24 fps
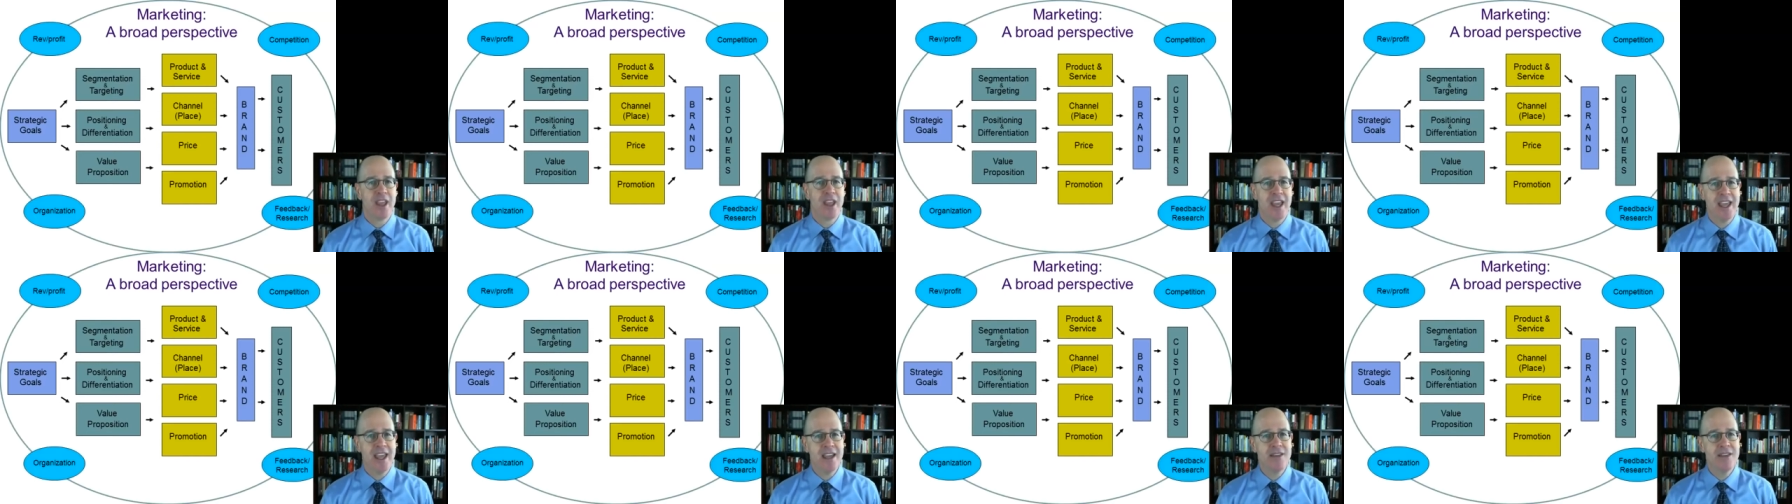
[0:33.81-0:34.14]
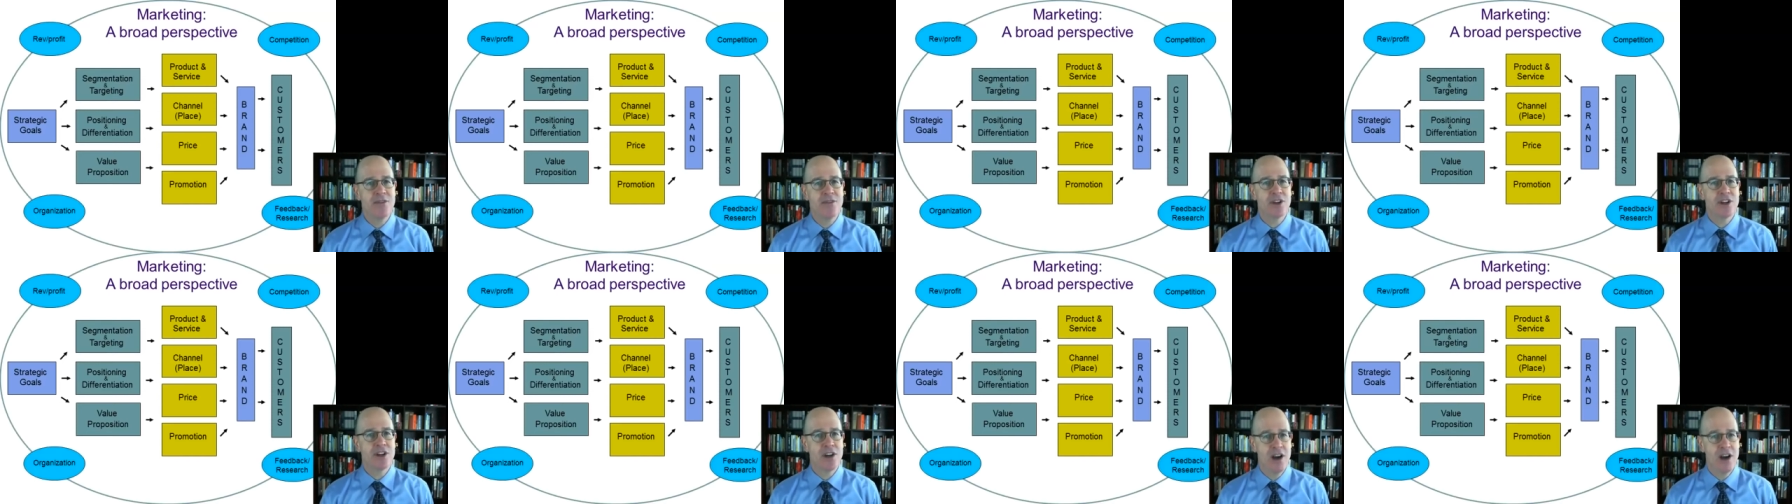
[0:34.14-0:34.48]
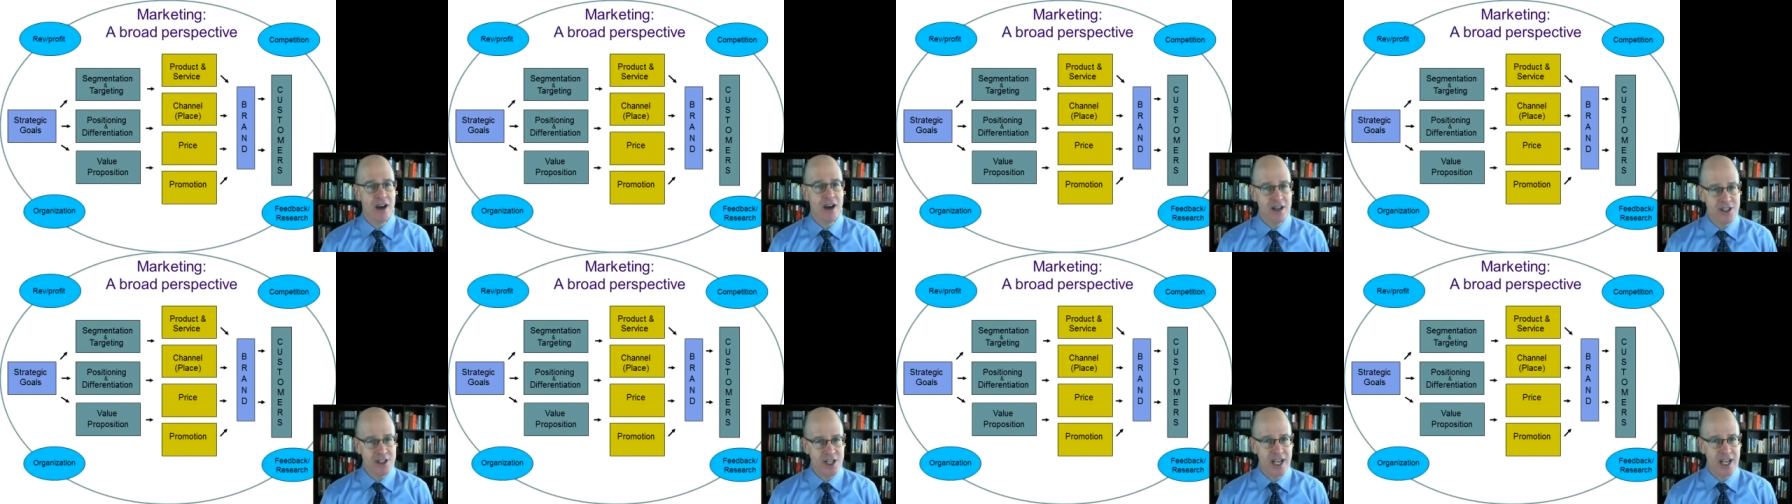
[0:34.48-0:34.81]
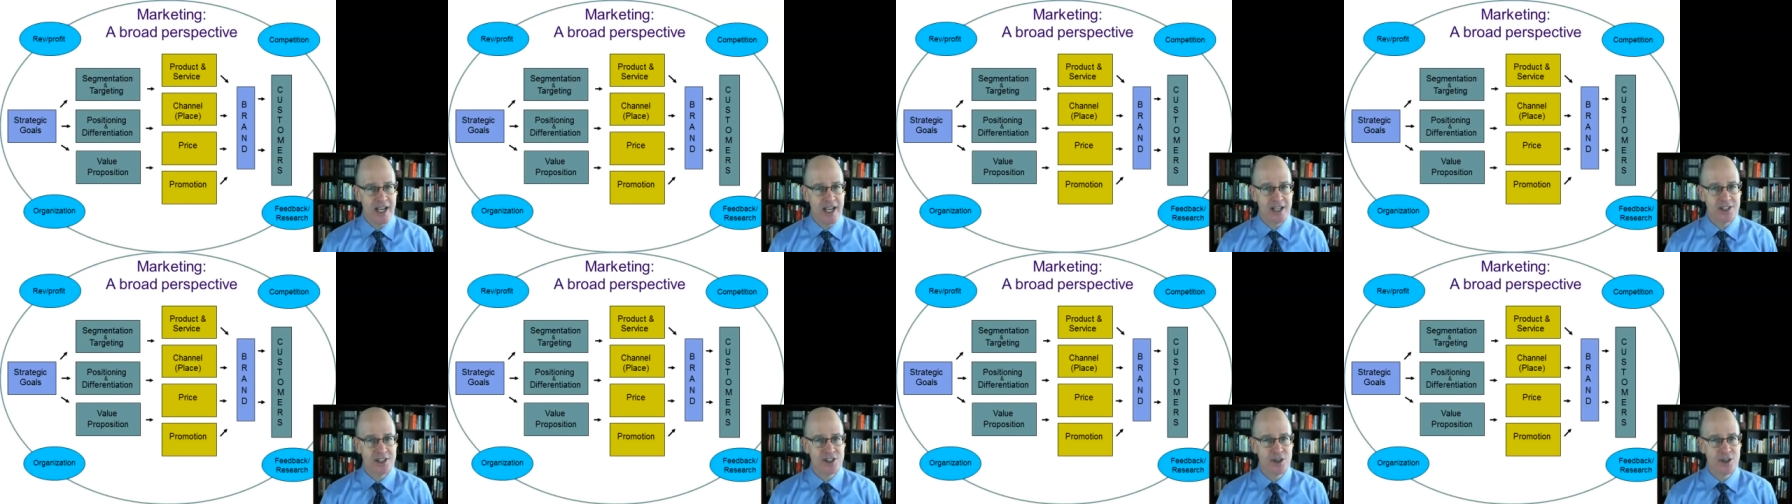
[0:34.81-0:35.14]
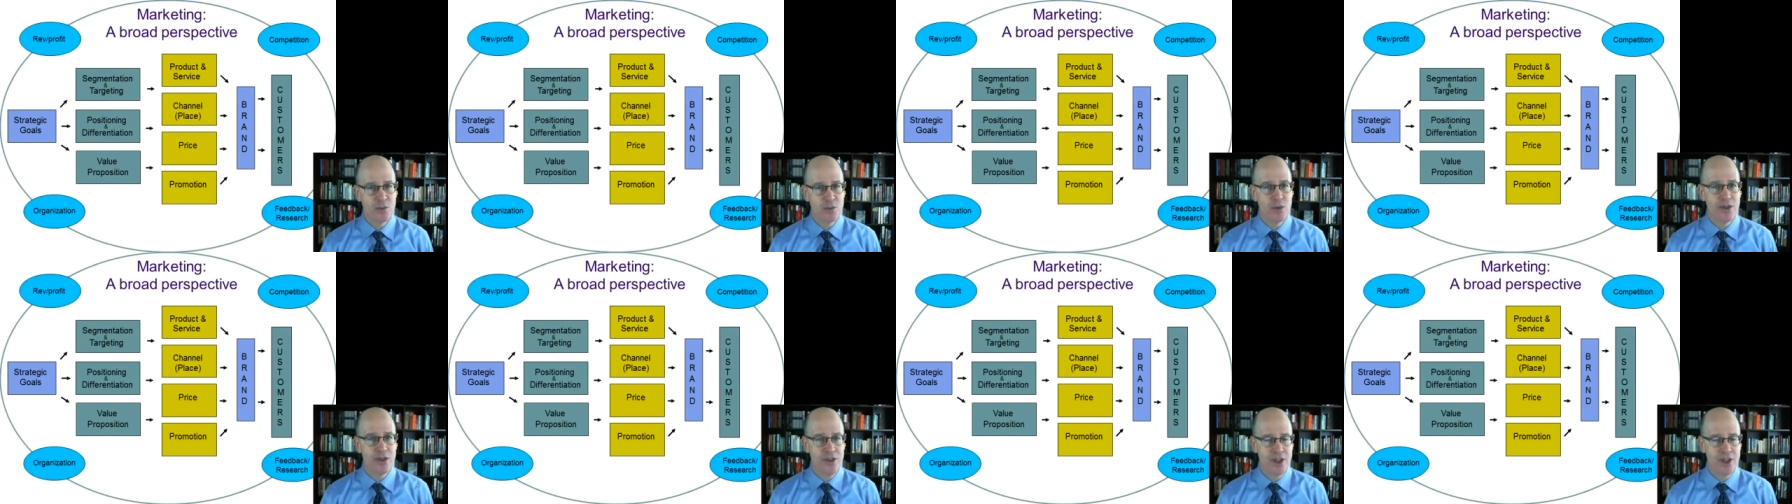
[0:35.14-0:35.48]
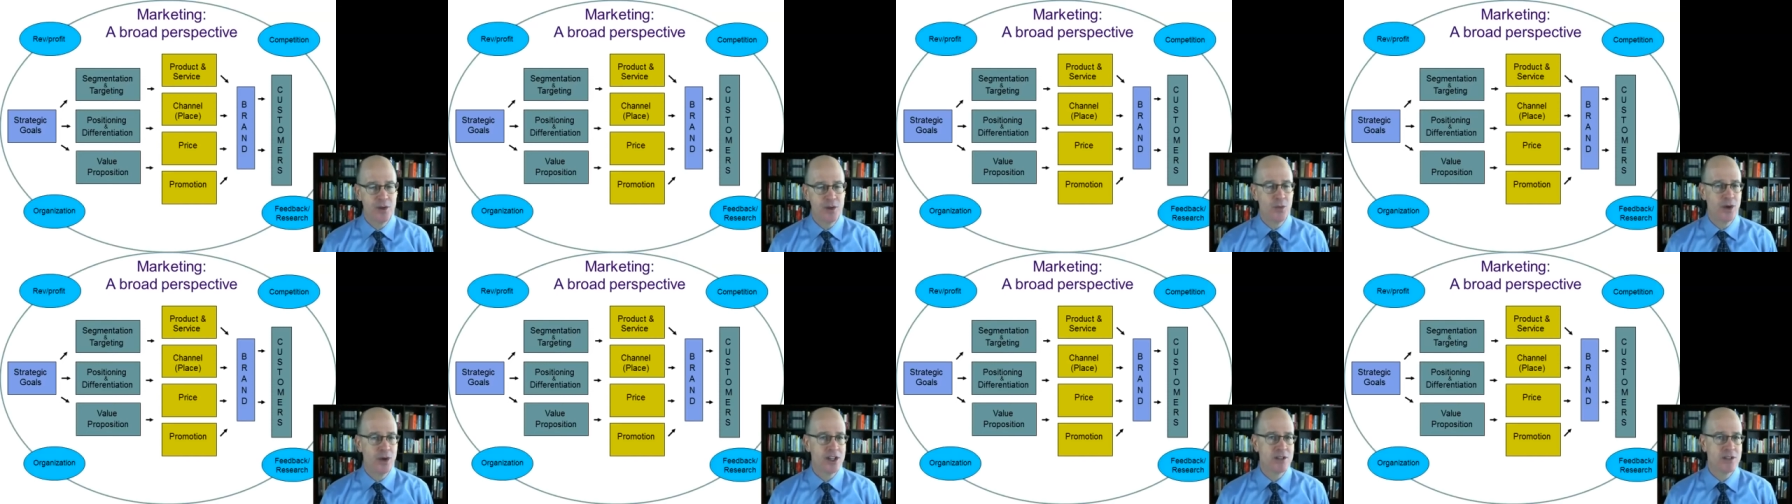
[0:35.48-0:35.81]
and the context
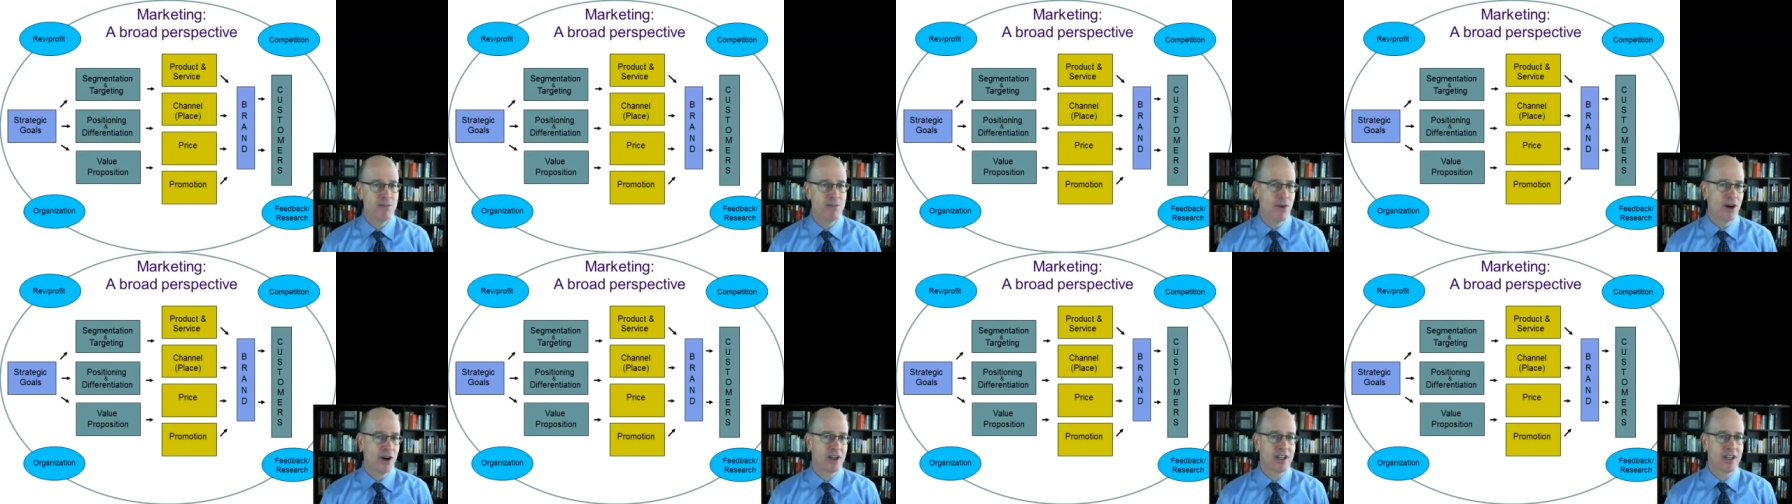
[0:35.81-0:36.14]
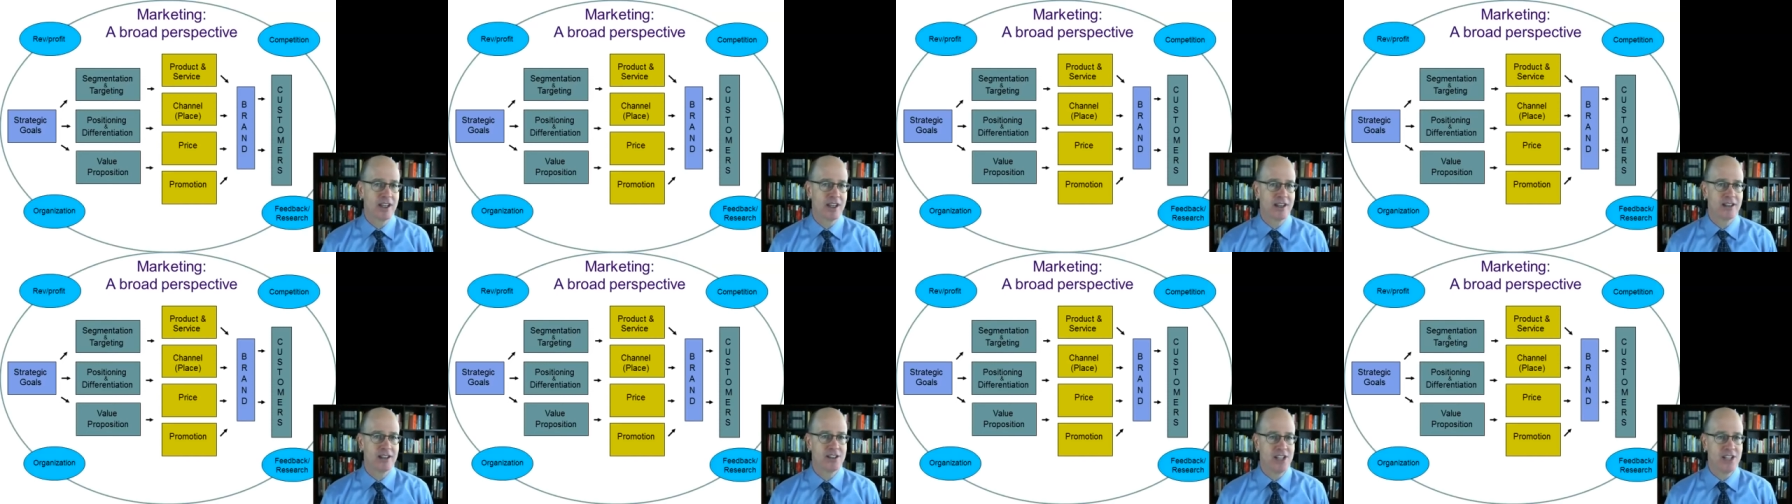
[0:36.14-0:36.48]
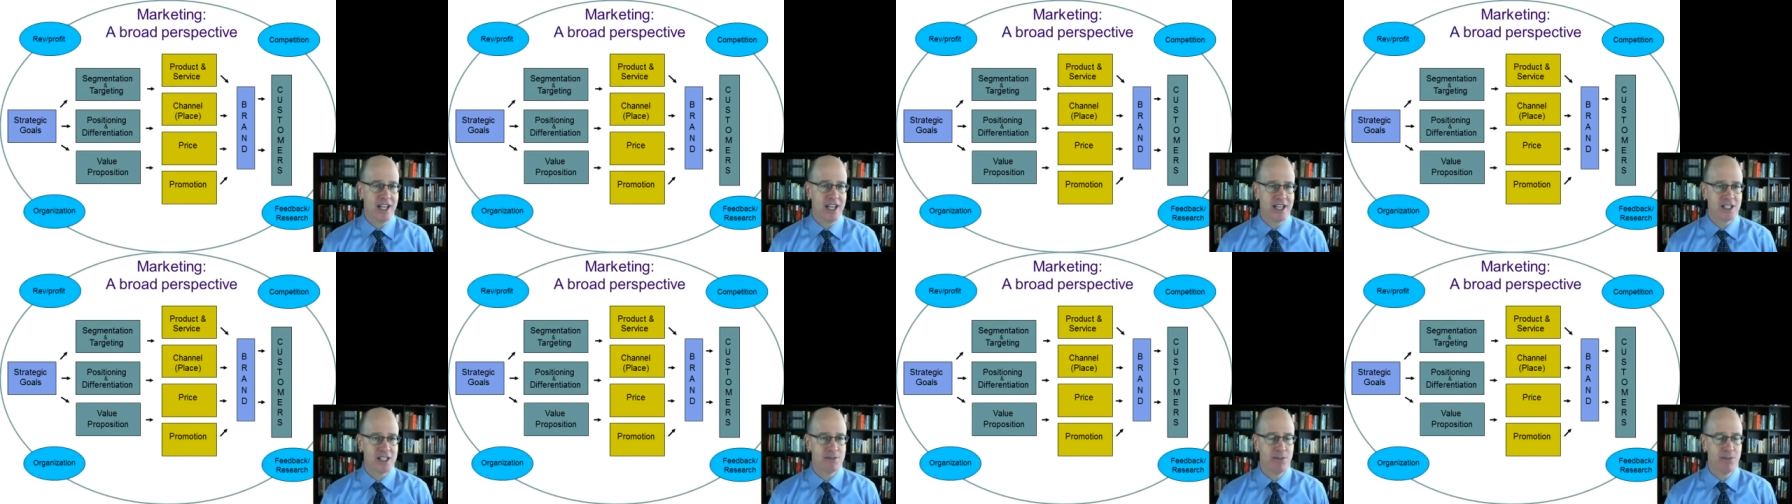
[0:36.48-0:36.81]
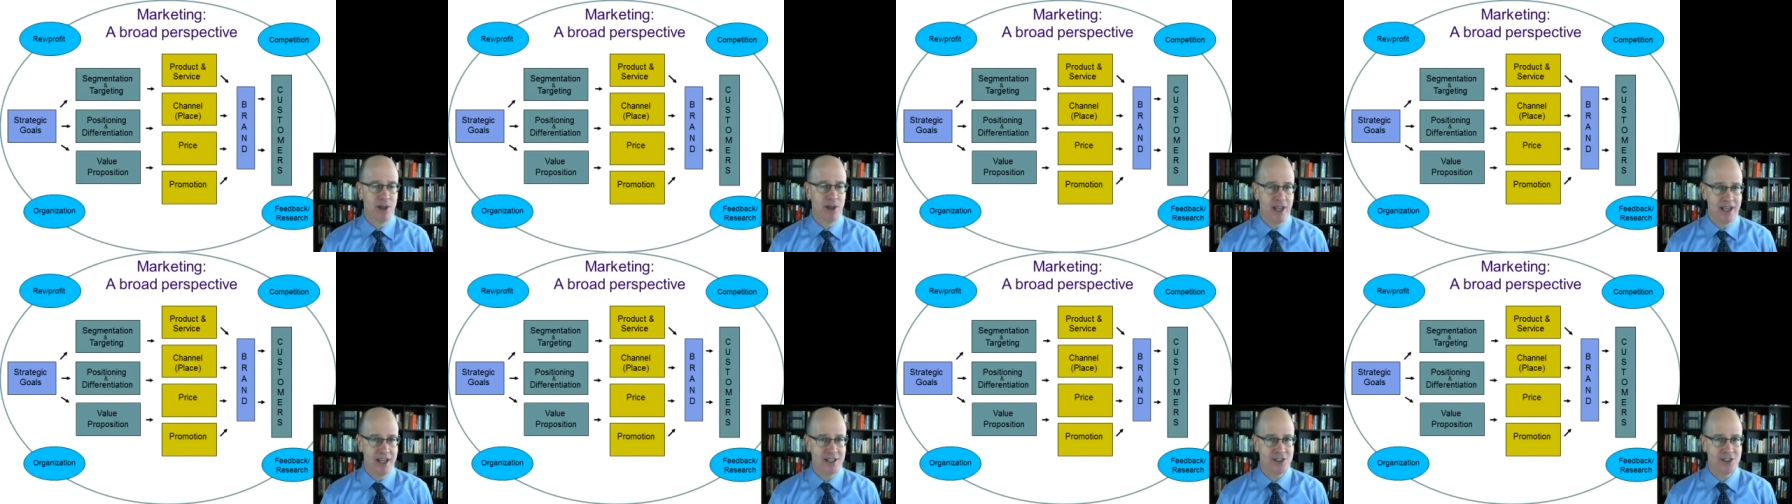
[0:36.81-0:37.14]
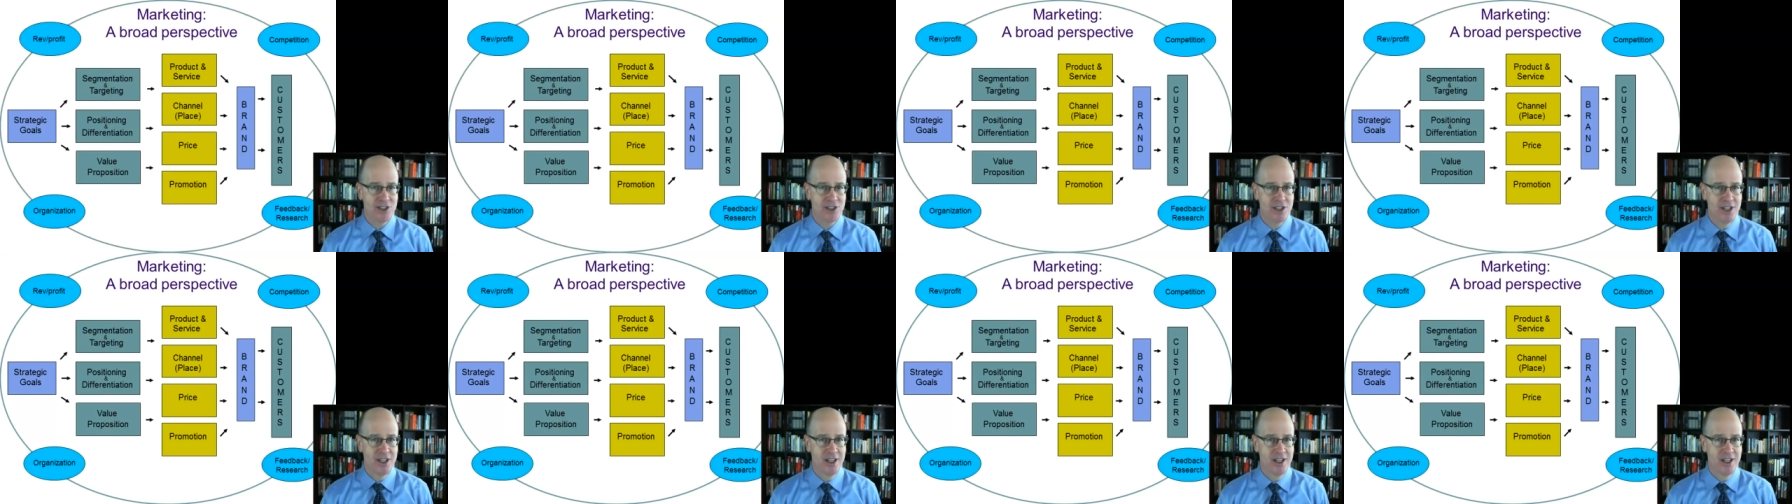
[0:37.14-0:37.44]
within which marketing takes place,